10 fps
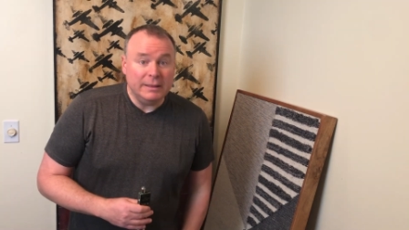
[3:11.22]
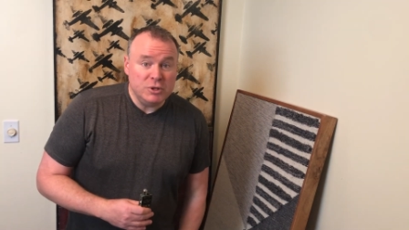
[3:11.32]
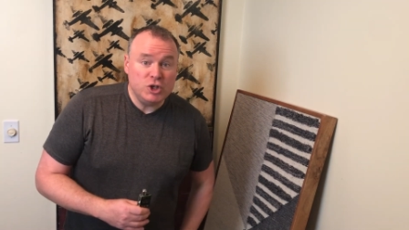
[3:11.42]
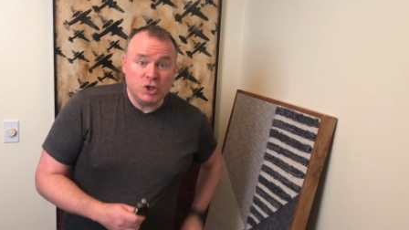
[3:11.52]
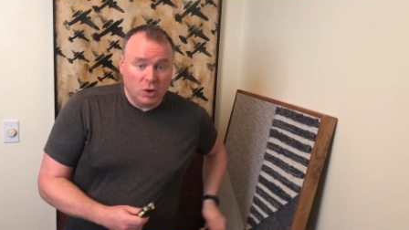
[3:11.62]

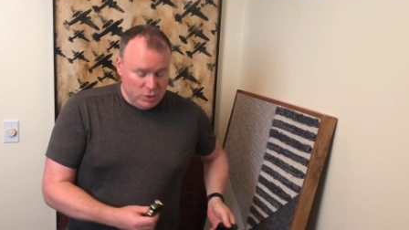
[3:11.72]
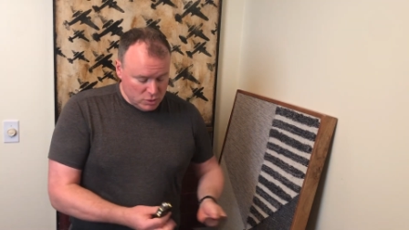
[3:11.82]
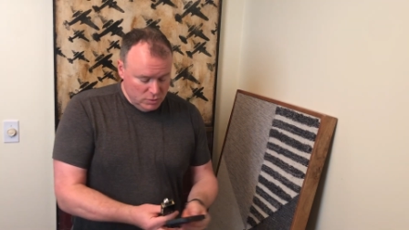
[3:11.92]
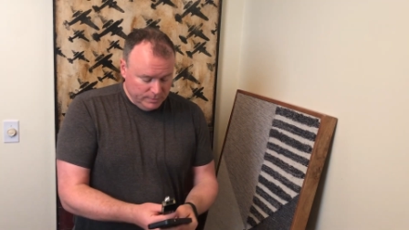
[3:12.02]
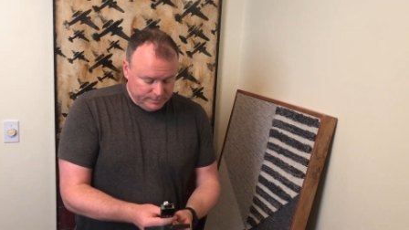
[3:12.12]
show
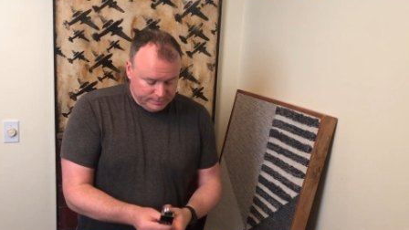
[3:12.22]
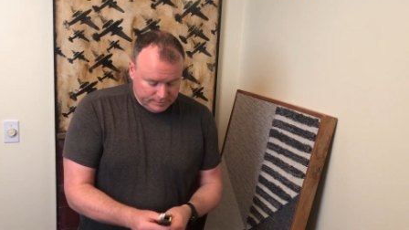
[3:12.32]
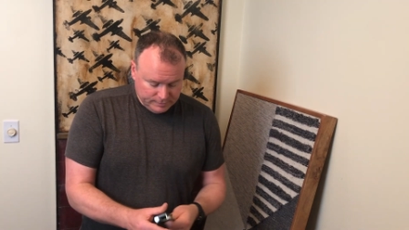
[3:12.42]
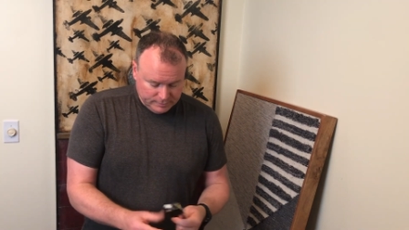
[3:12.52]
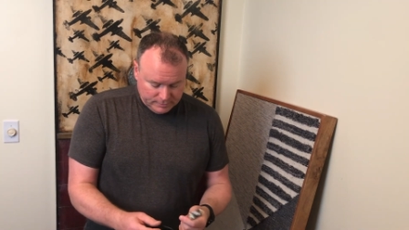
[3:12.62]
you.
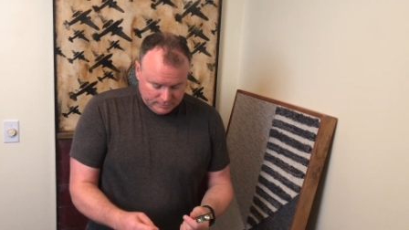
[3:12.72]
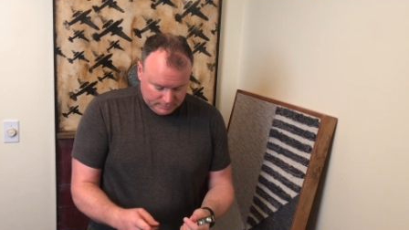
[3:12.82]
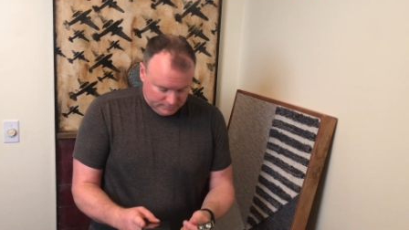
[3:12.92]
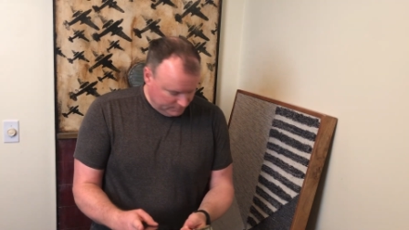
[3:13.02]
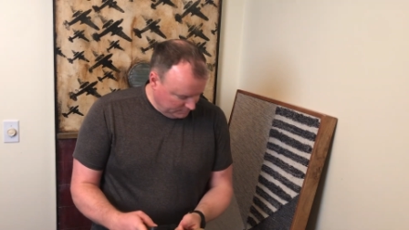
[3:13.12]

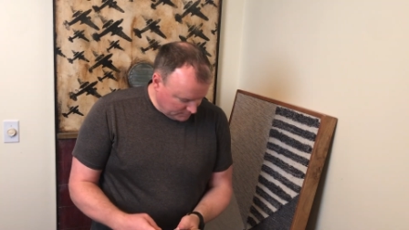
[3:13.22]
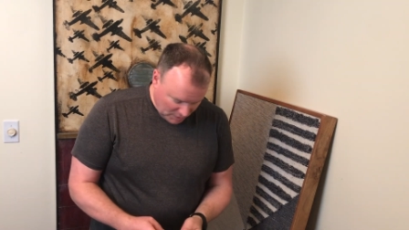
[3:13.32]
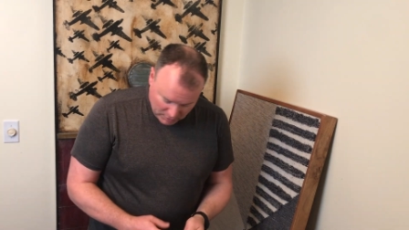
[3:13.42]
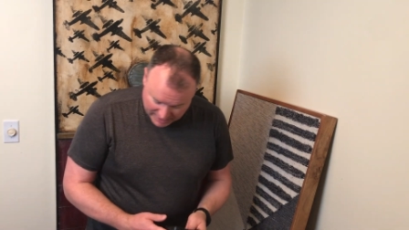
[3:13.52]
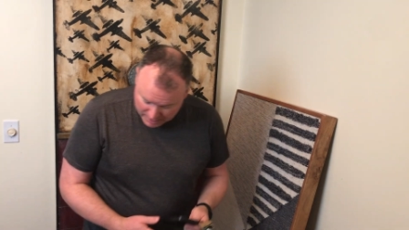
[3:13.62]

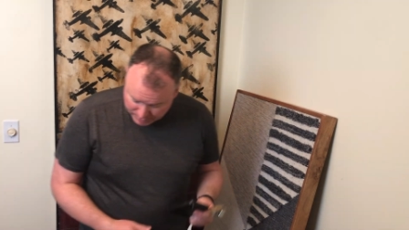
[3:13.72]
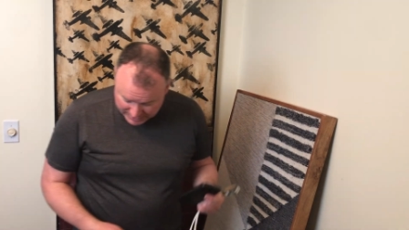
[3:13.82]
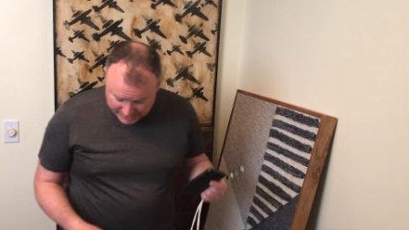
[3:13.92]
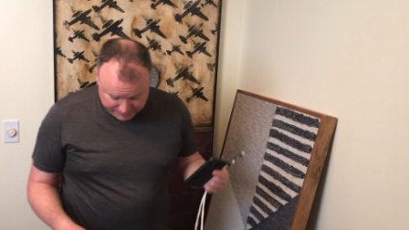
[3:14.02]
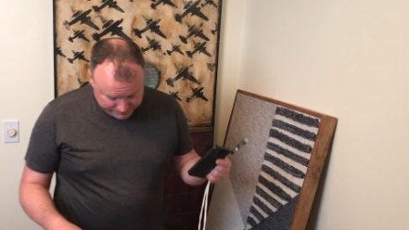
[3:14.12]
Oh, I gotta
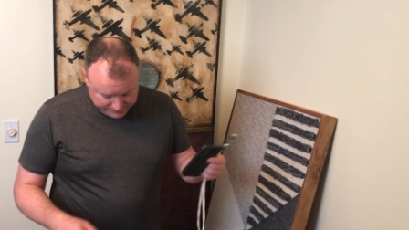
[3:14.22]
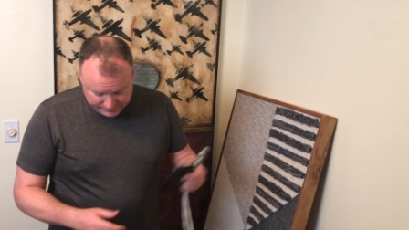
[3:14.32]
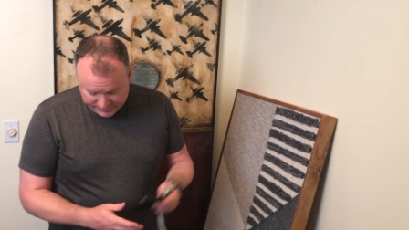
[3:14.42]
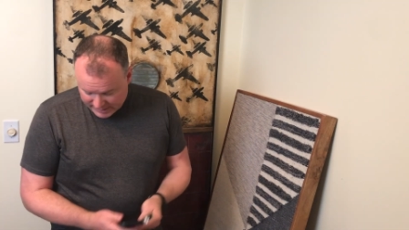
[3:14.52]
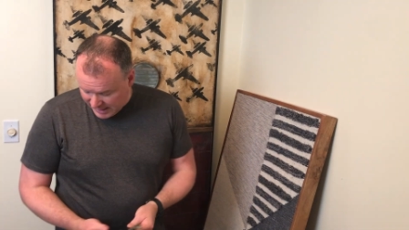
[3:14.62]
plug it in.
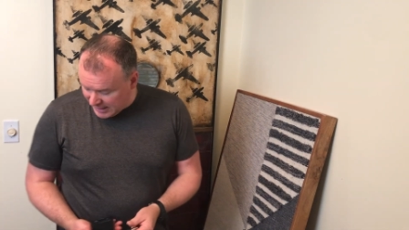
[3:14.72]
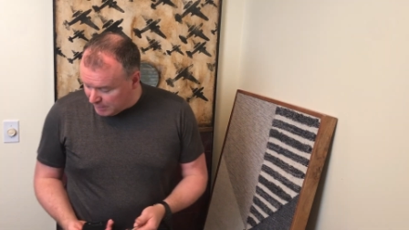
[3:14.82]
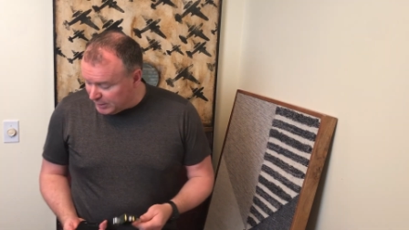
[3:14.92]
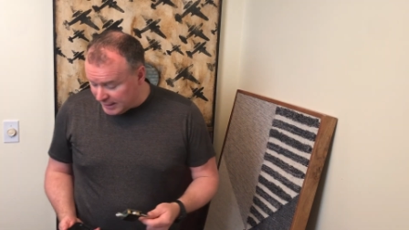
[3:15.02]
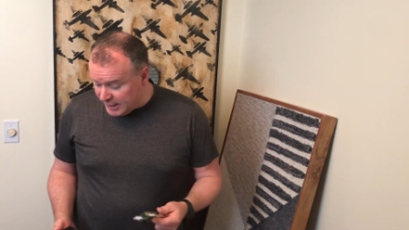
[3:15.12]
I gotta
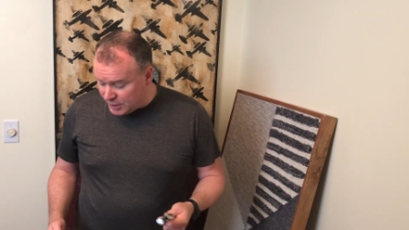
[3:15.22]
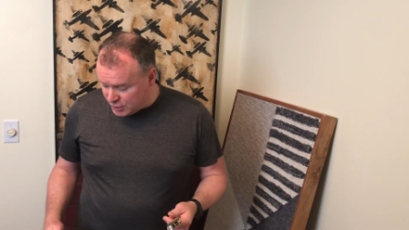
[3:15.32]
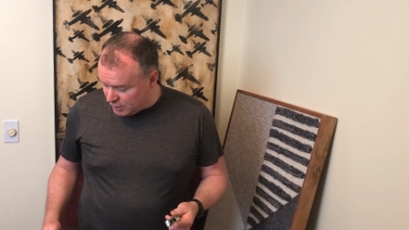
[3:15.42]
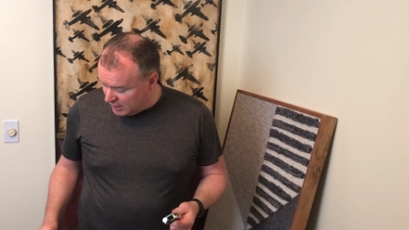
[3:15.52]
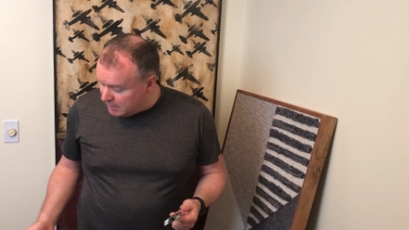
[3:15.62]
plug it in to
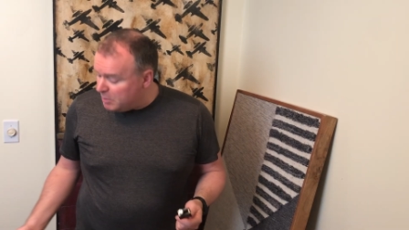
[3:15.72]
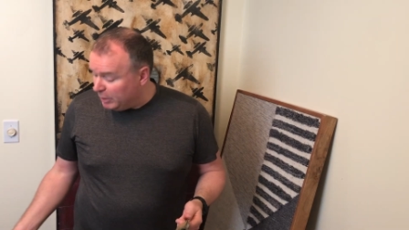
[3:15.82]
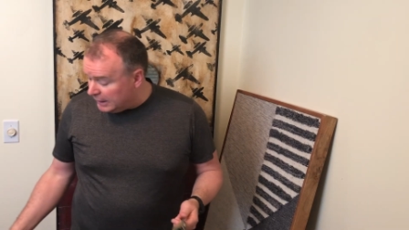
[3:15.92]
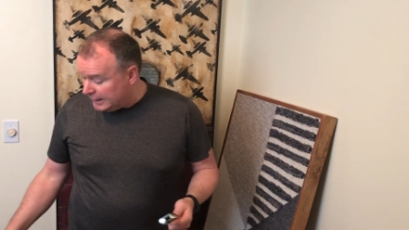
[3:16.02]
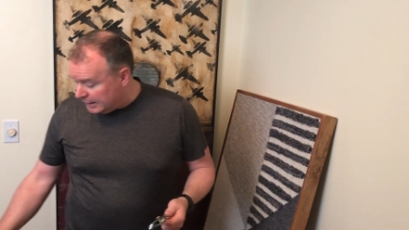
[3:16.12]
show you. Let me
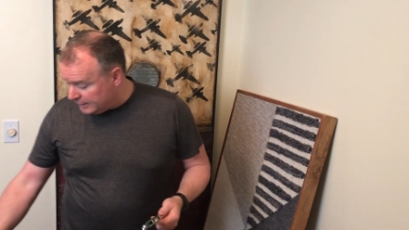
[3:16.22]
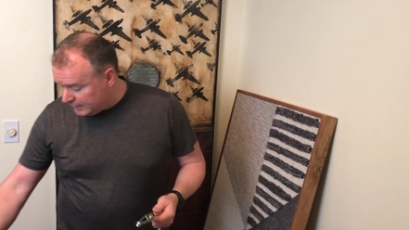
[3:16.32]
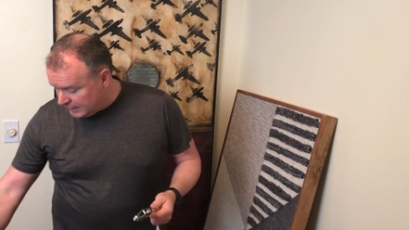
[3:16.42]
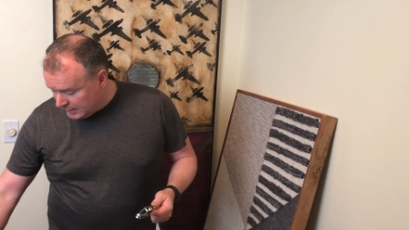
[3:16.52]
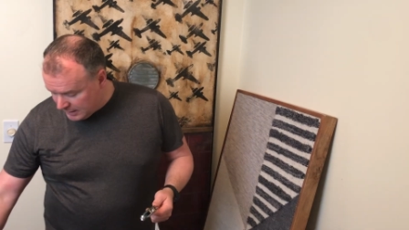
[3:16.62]
plug it in
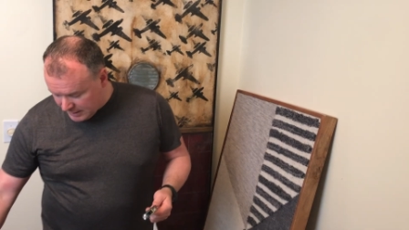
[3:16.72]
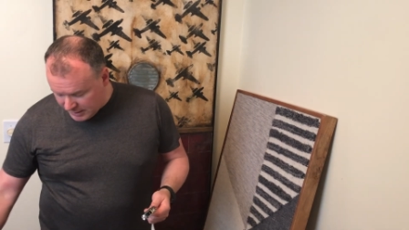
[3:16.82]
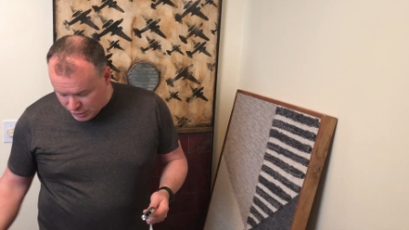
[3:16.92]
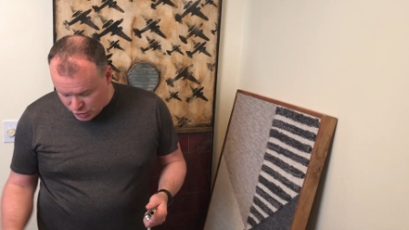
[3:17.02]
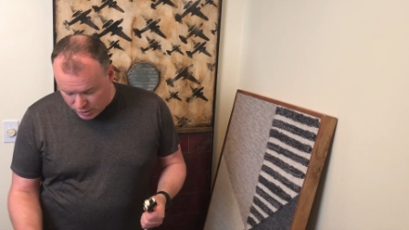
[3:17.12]

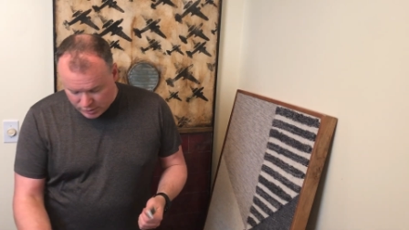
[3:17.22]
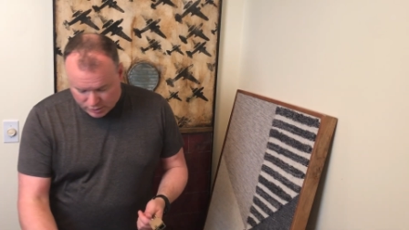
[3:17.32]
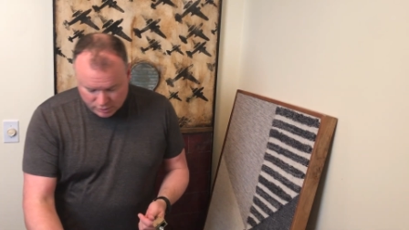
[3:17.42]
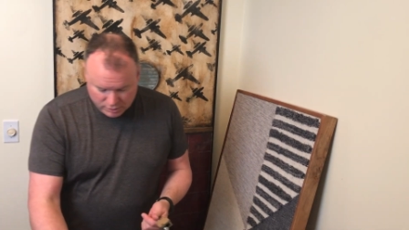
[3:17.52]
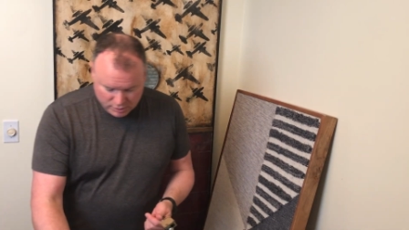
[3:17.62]
and show you.